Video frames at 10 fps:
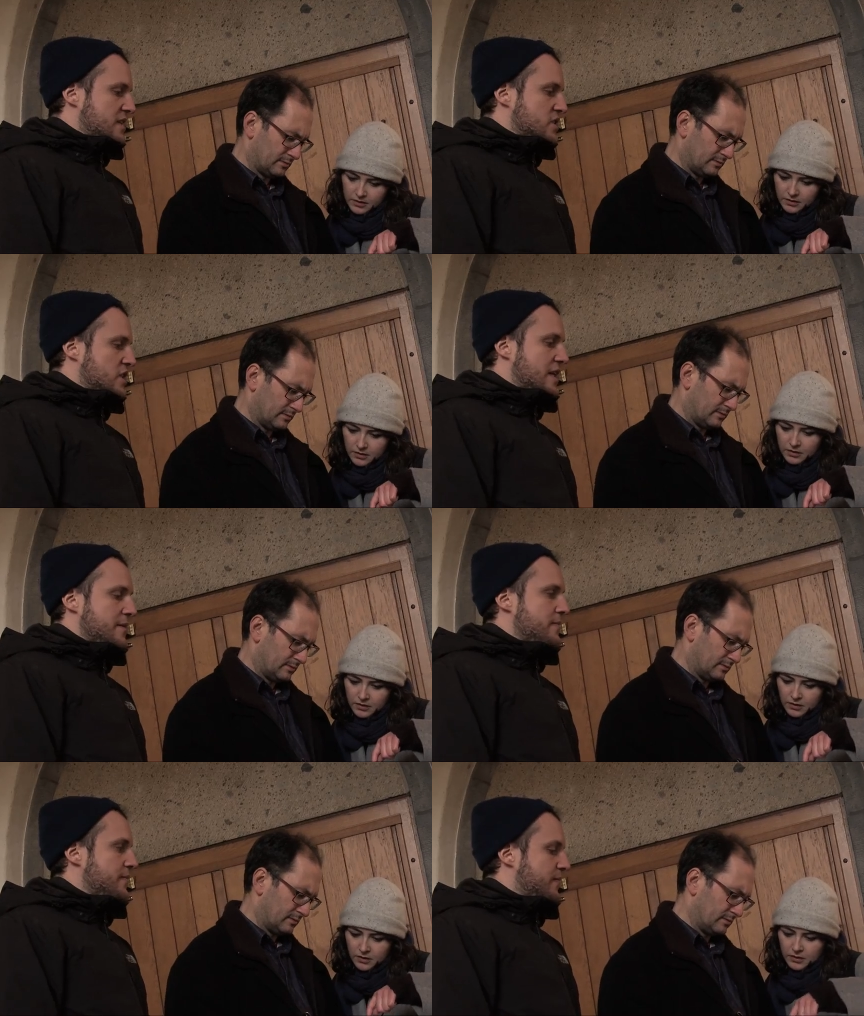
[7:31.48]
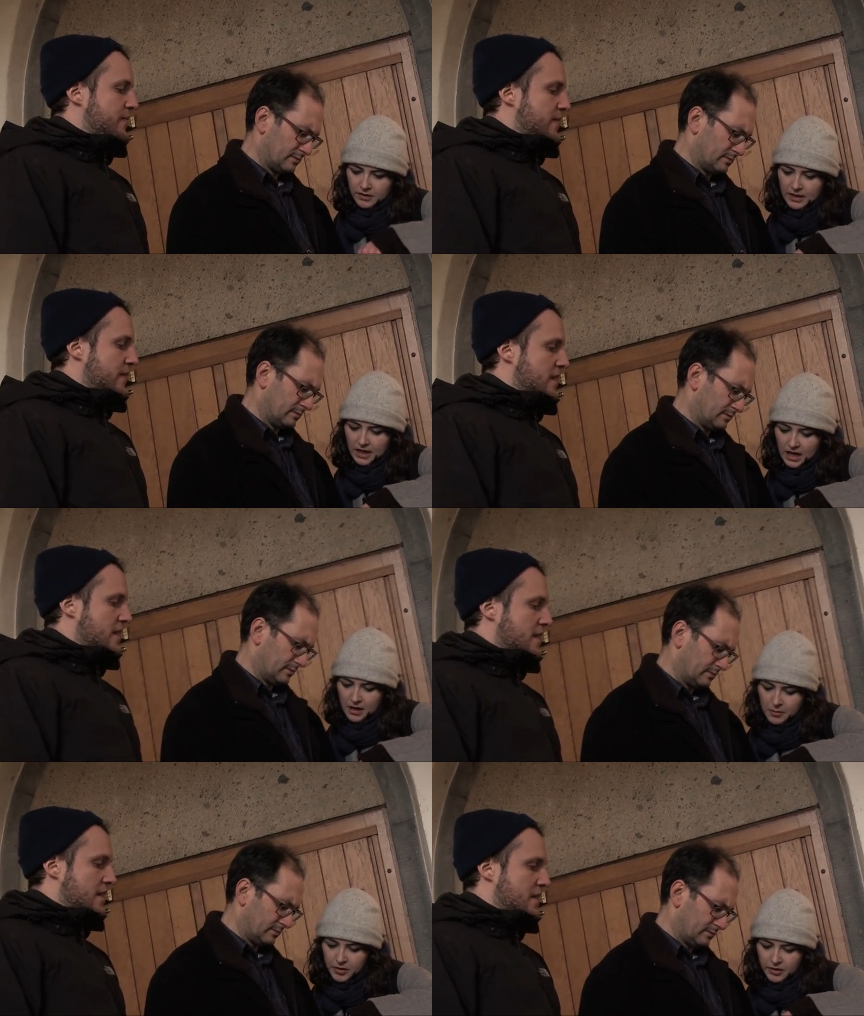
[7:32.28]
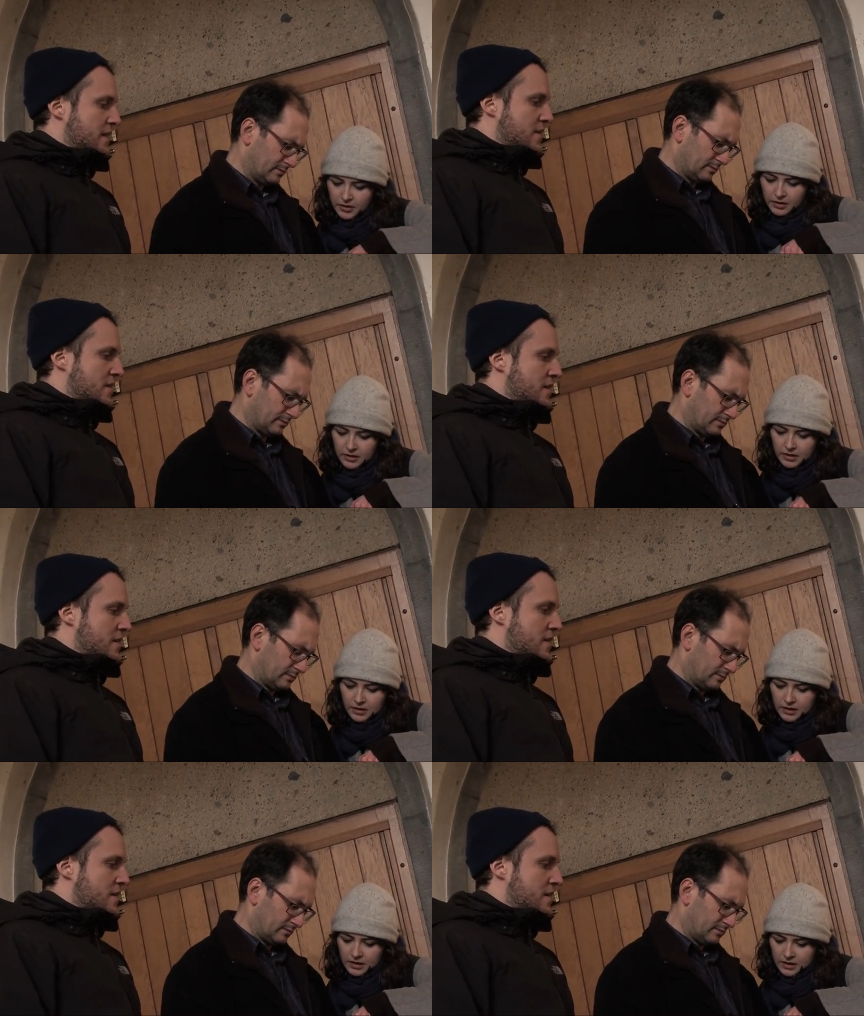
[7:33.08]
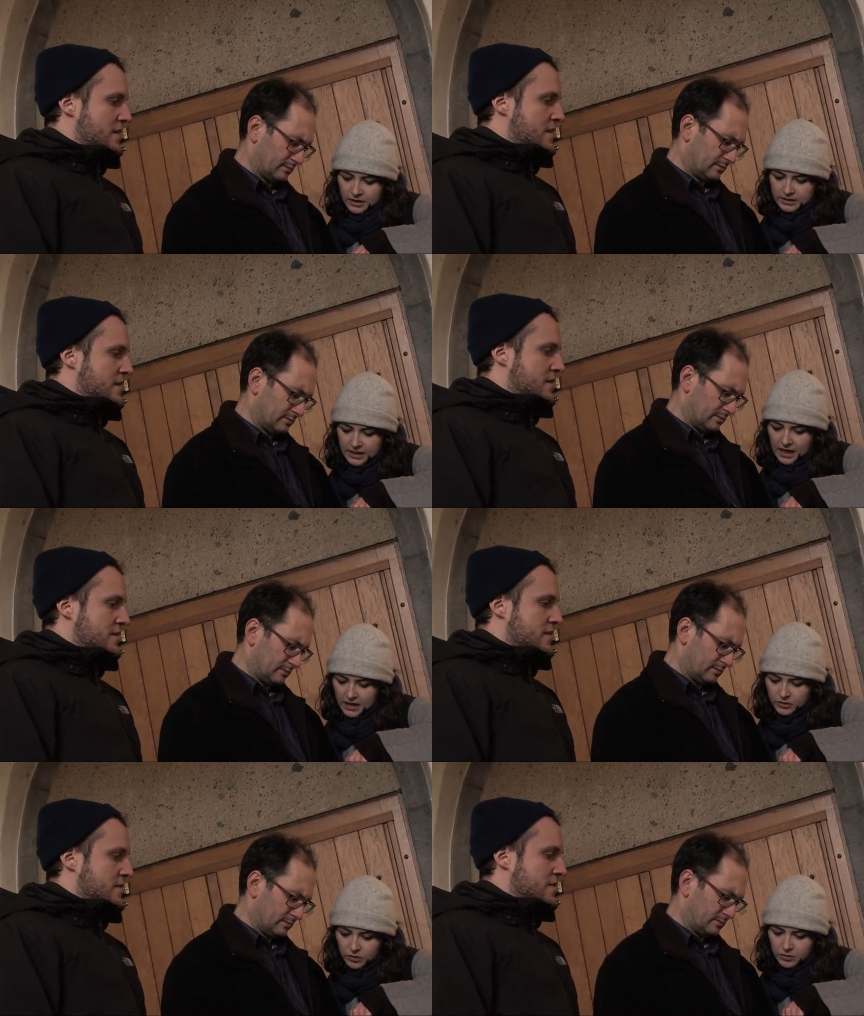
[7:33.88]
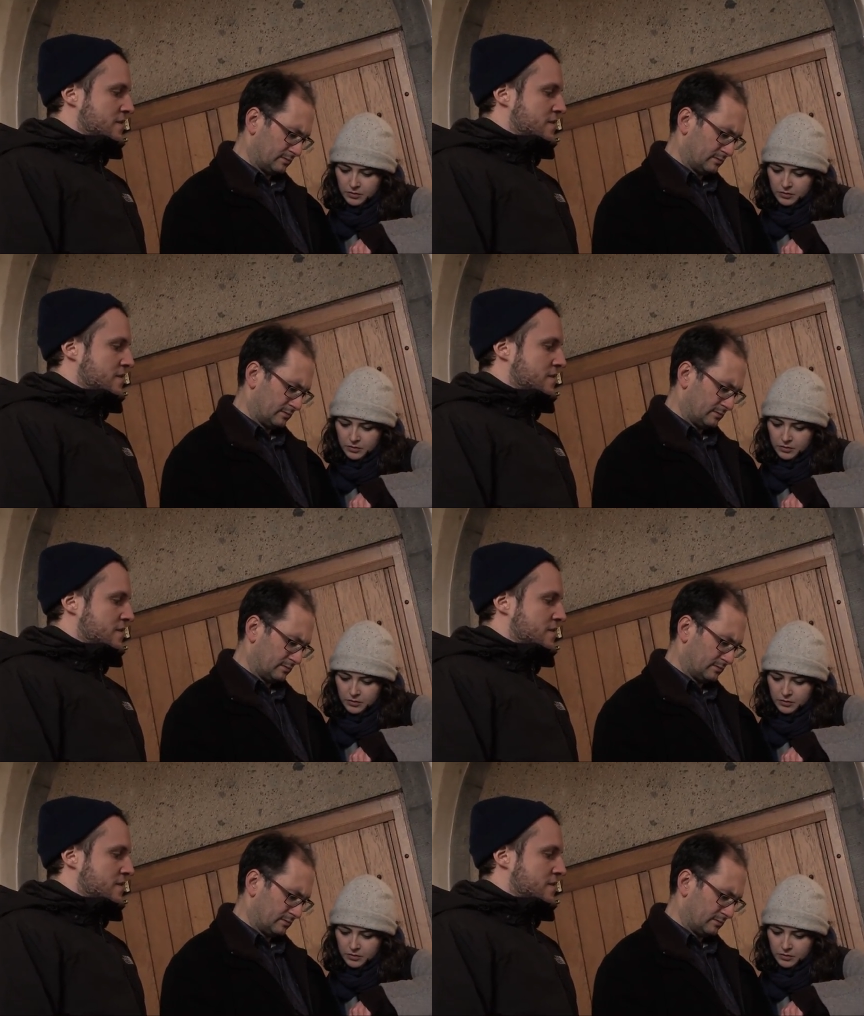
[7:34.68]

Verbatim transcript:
Speaker 1: Ice cream? No. But concluded, probably not.